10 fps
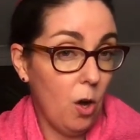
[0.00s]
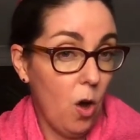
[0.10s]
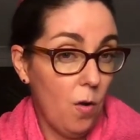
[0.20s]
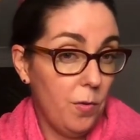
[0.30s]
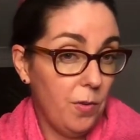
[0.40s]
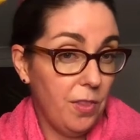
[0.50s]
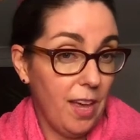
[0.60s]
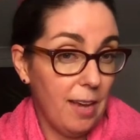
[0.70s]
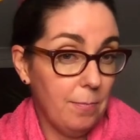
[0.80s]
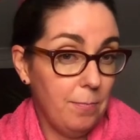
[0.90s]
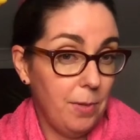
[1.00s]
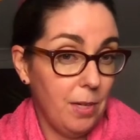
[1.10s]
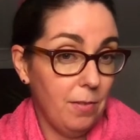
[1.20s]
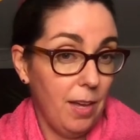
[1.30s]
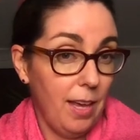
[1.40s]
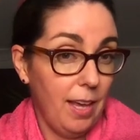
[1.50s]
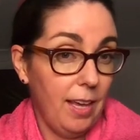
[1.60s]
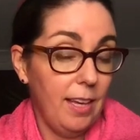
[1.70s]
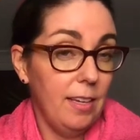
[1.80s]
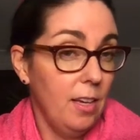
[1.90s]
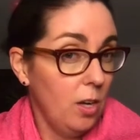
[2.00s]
off that bit of hair,